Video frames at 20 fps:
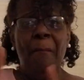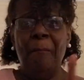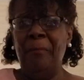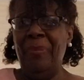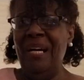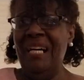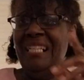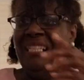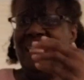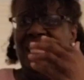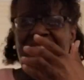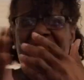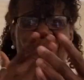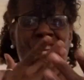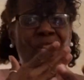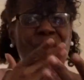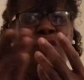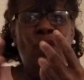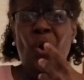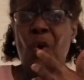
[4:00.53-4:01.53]
but
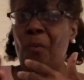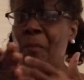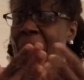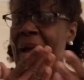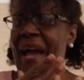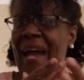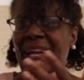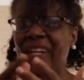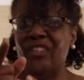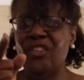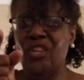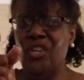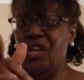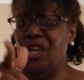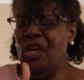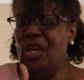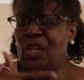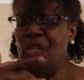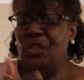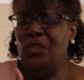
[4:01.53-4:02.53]
no matter,
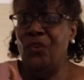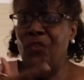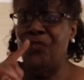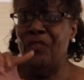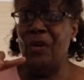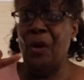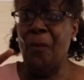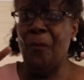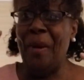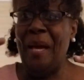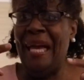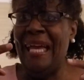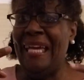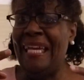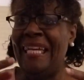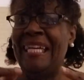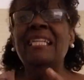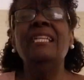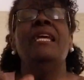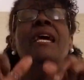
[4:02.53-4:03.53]
you feel
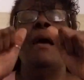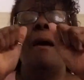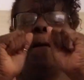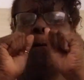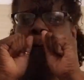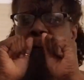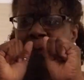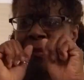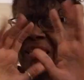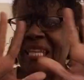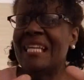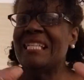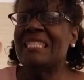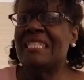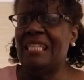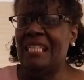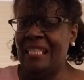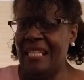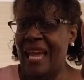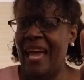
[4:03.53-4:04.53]
pain,
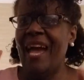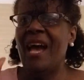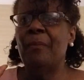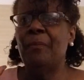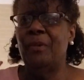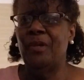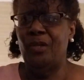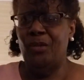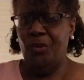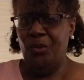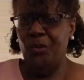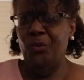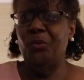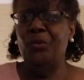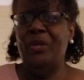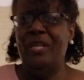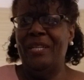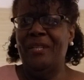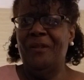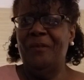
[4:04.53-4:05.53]
blessing happen
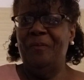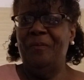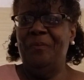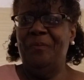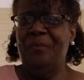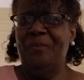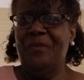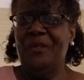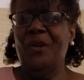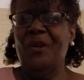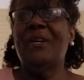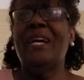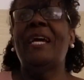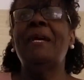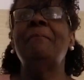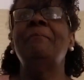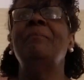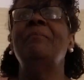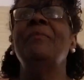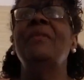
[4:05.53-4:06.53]
will.
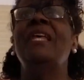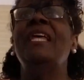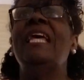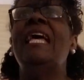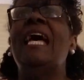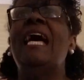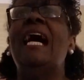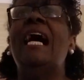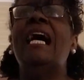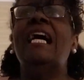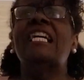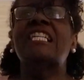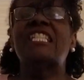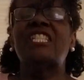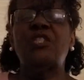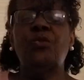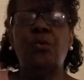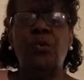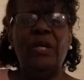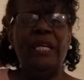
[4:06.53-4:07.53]
Okay? A
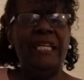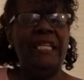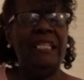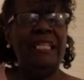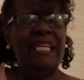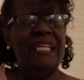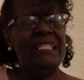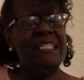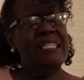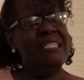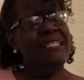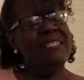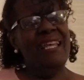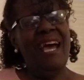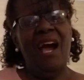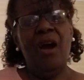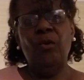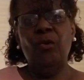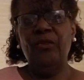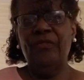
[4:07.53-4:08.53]
sweet and
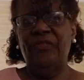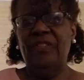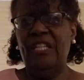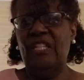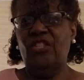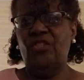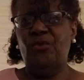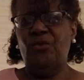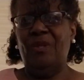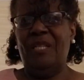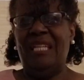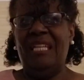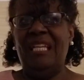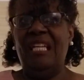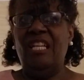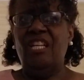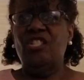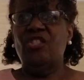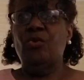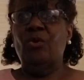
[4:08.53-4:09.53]
sour victory.
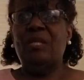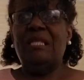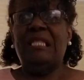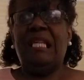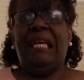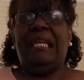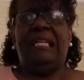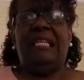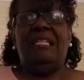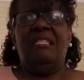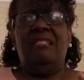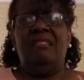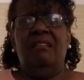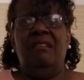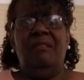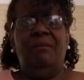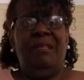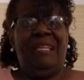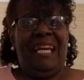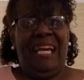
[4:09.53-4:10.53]
So it's like it's
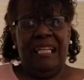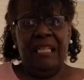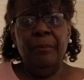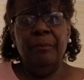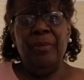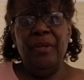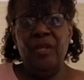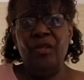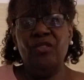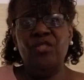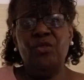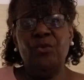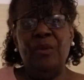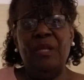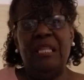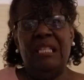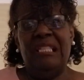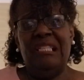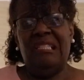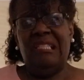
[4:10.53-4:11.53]
kind of
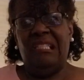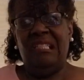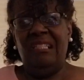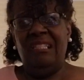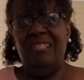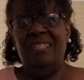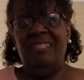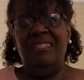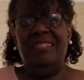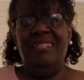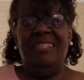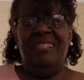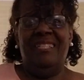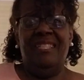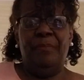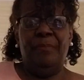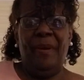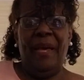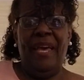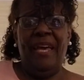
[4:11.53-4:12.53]
bittersweet. It's good and
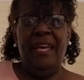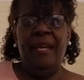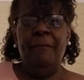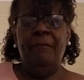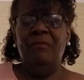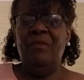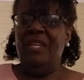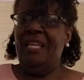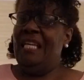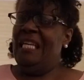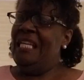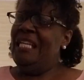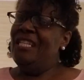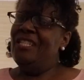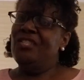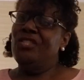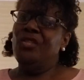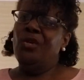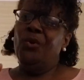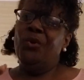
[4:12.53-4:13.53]
it's bad.
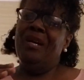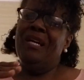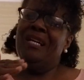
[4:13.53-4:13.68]
So